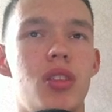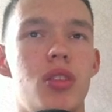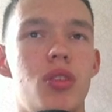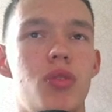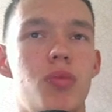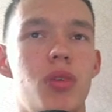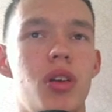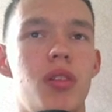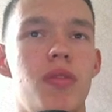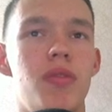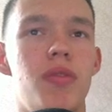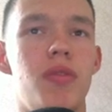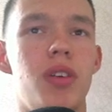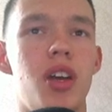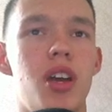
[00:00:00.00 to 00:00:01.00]
12
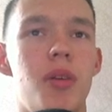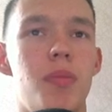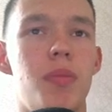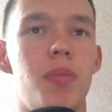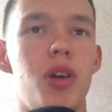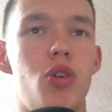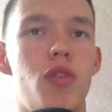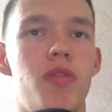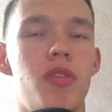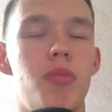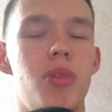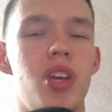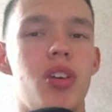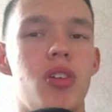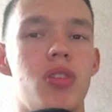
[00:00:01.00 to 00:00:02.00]
Cup Coffee
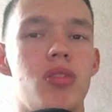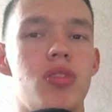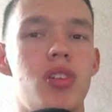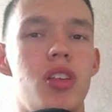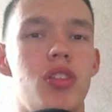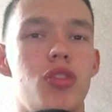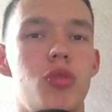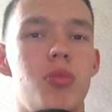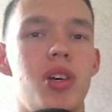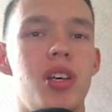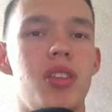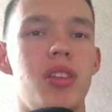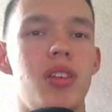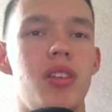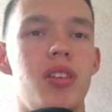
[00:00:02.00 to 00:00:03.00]
Maker. The link to
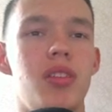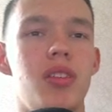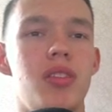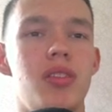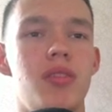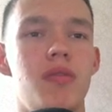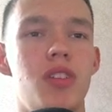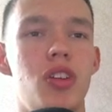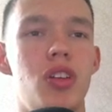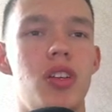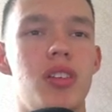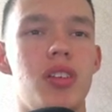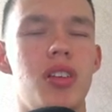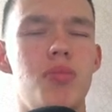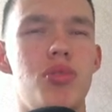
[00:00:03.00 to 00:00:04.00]
buy it in the video
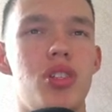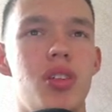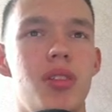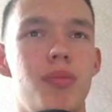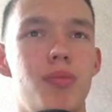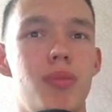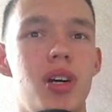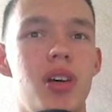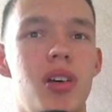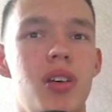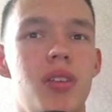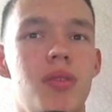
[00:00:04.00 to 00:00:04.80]
description. Bye.